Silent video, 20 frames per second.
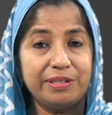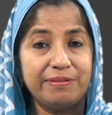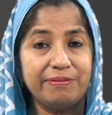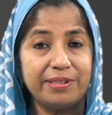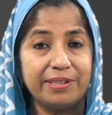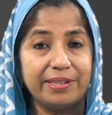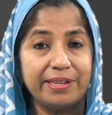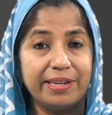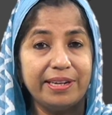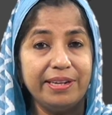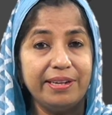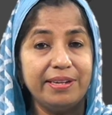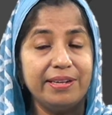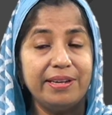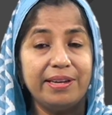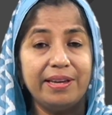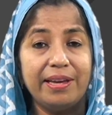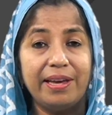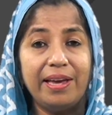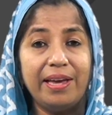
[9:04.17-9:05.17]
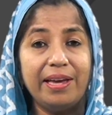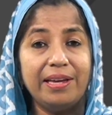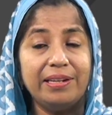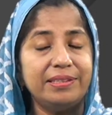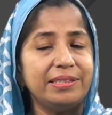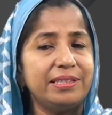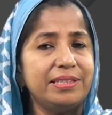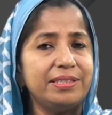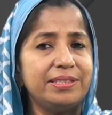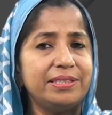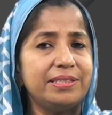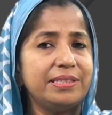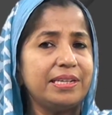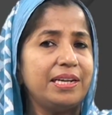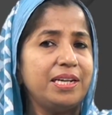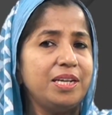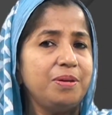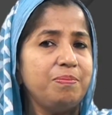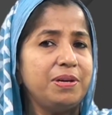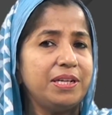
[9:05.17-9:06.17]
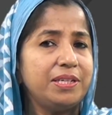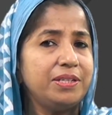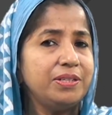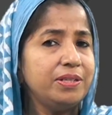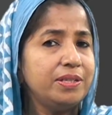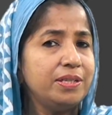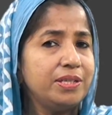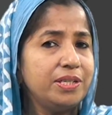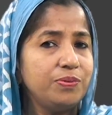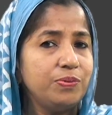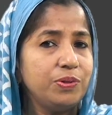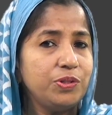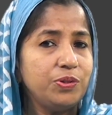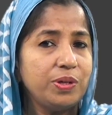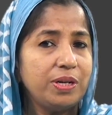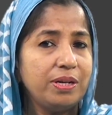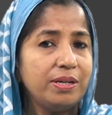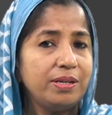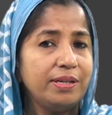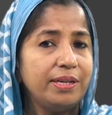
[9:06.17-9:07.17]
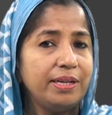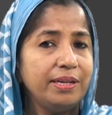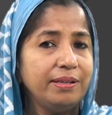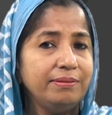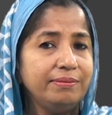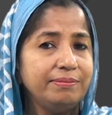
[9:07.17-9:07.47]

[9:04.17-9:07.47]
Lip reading: learning and is it any better than individual learning?